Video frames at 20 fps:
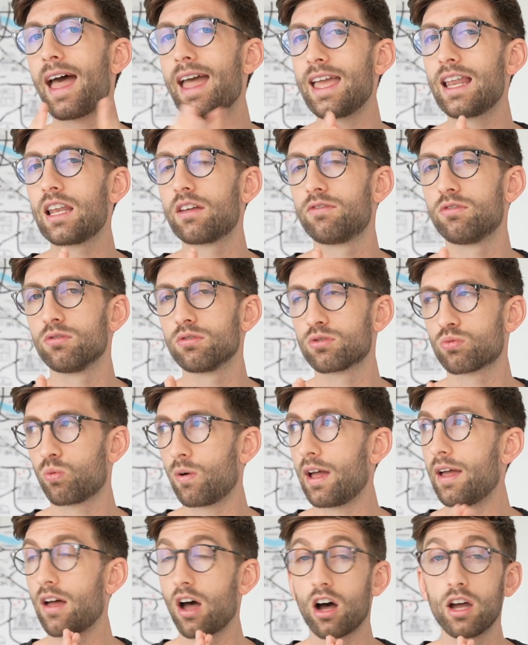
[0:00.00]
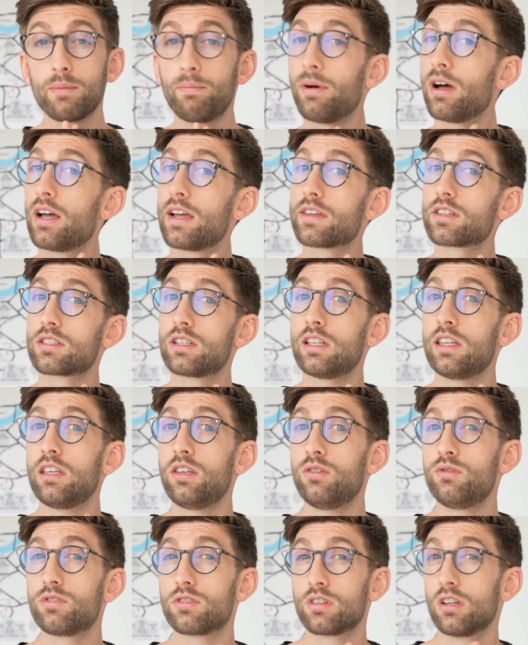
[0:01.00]
A-levels, where I personally
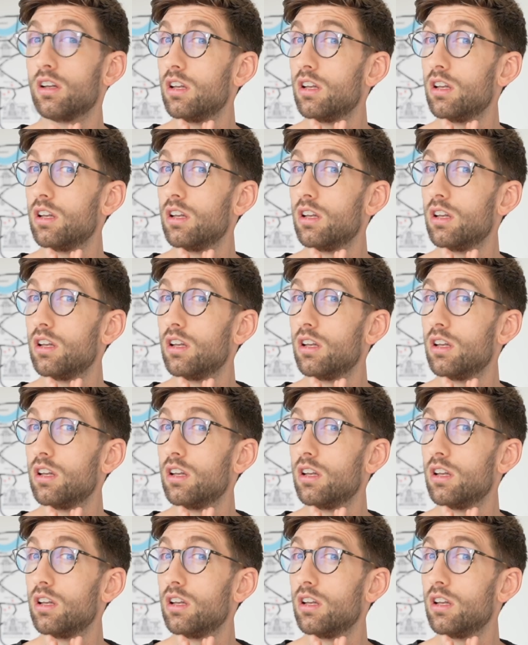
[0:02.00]
used to